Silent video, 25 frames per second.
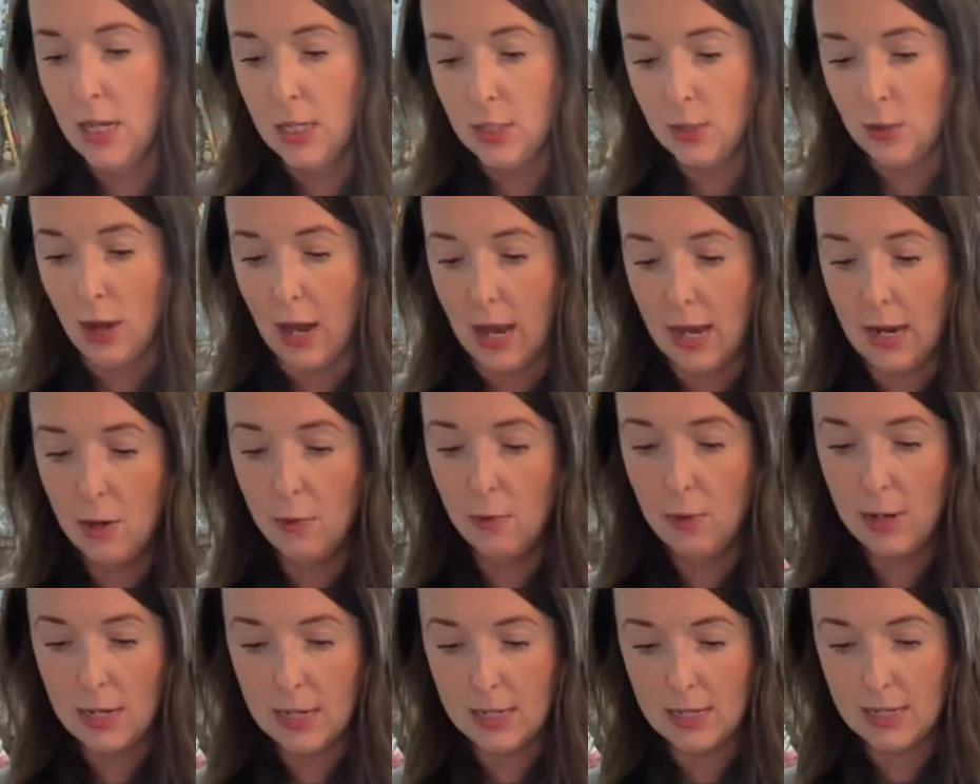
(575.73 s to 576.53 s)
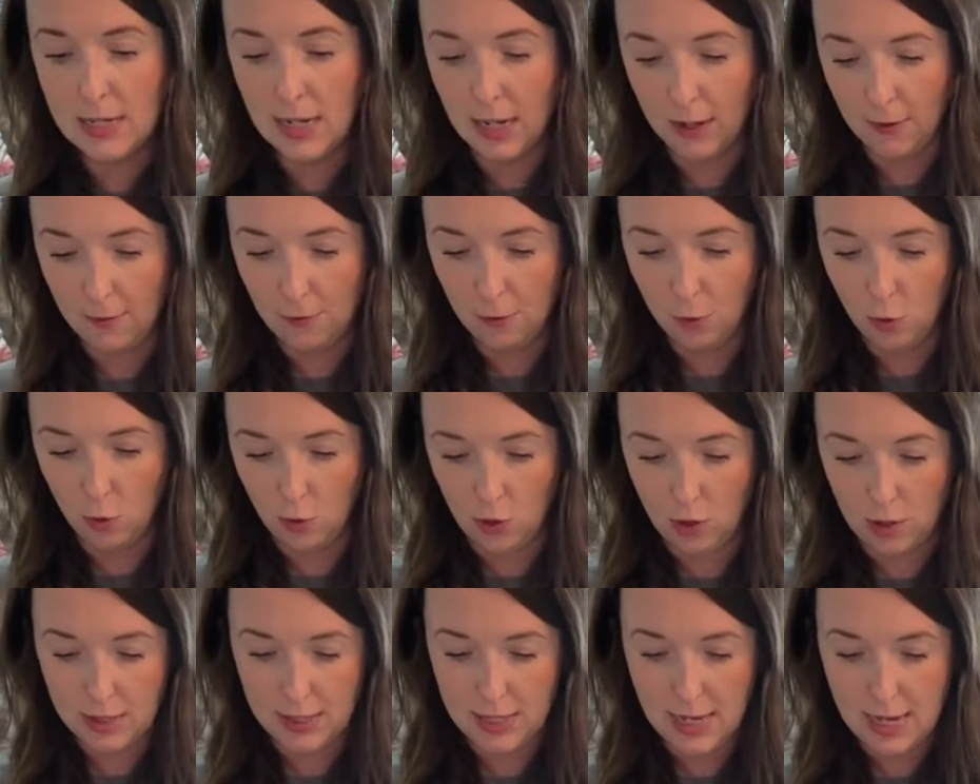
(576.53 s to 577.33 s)
So I don't want to stick
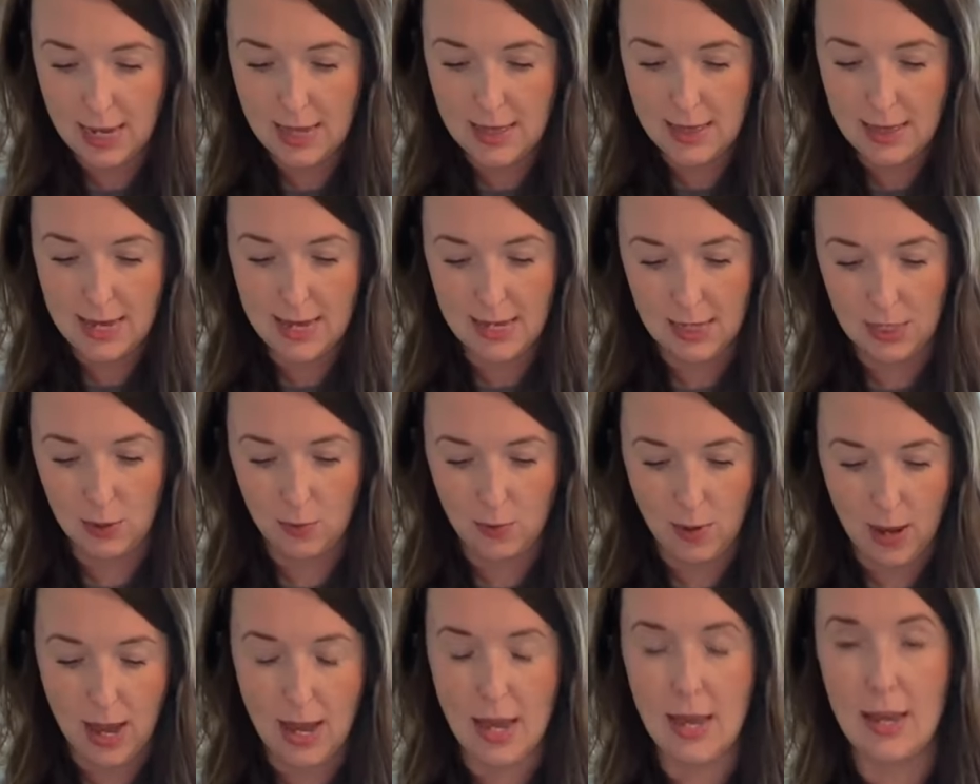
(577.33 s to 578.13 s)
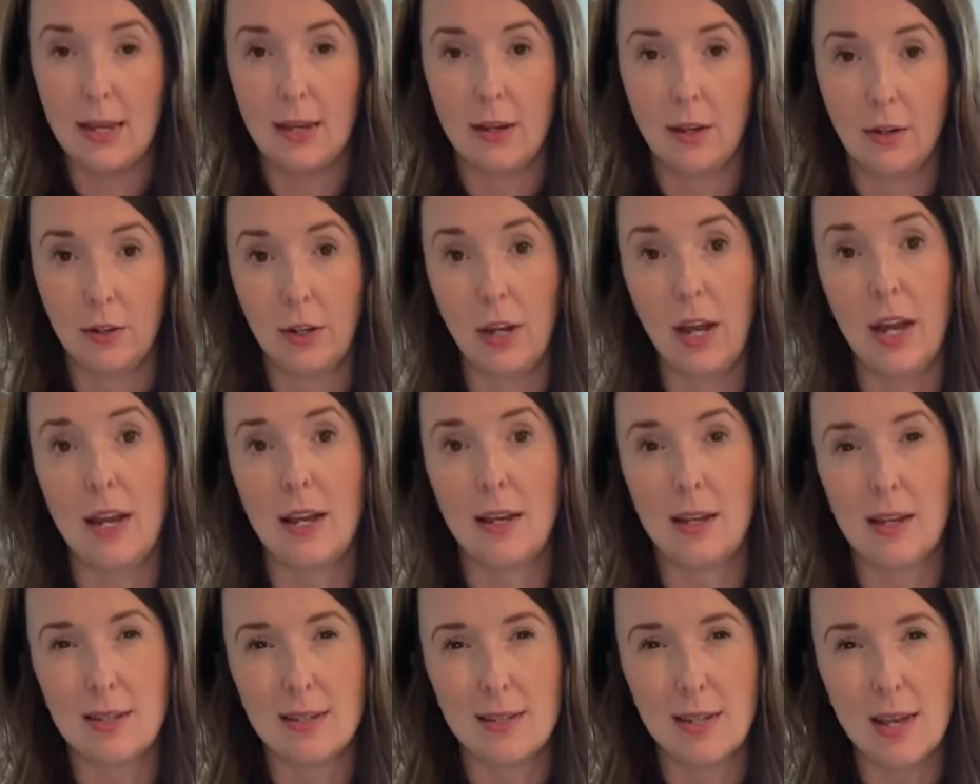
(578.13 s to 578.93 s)
florals in this way,
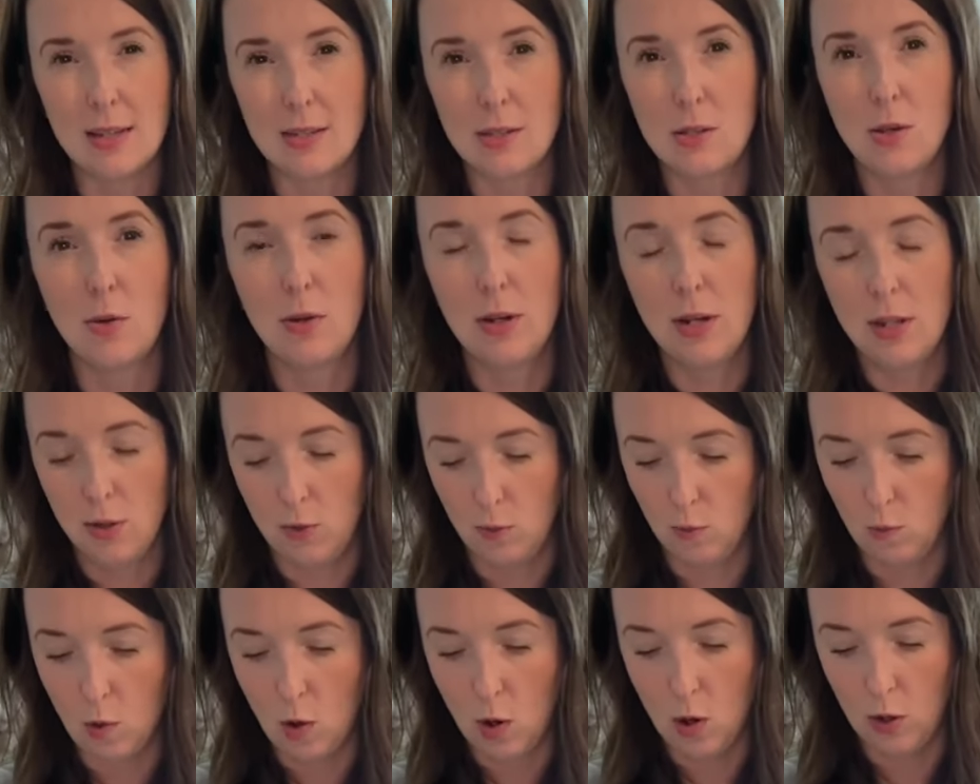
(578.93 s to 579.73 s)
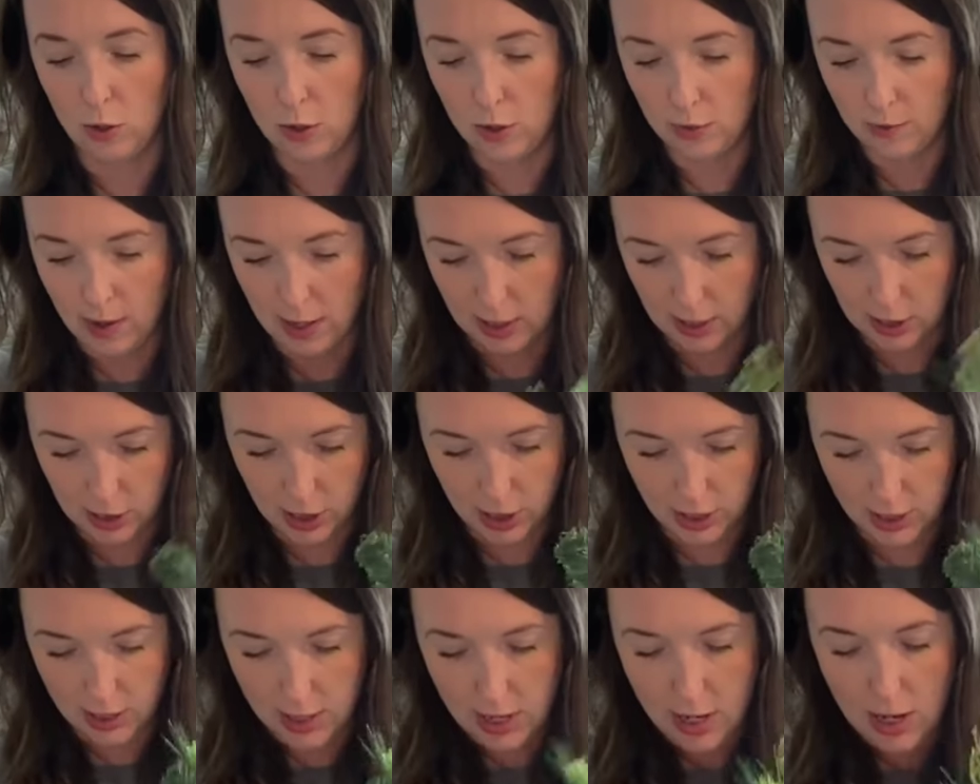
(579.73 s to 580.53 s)
okay, because that's going in the wrong
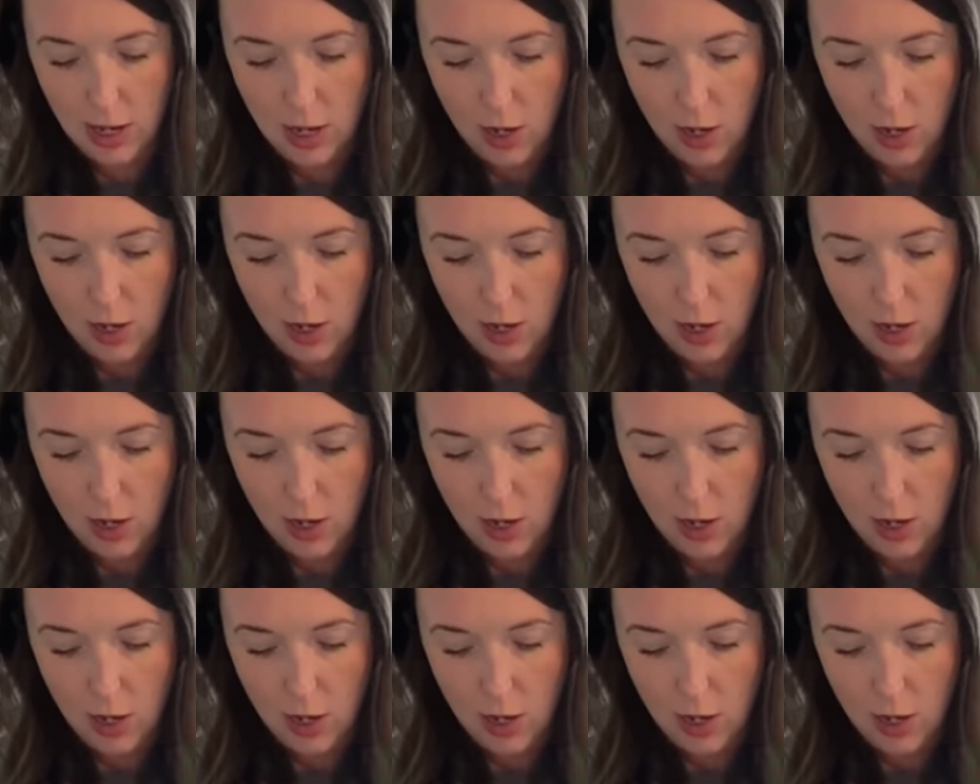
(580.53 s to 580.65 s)
direction.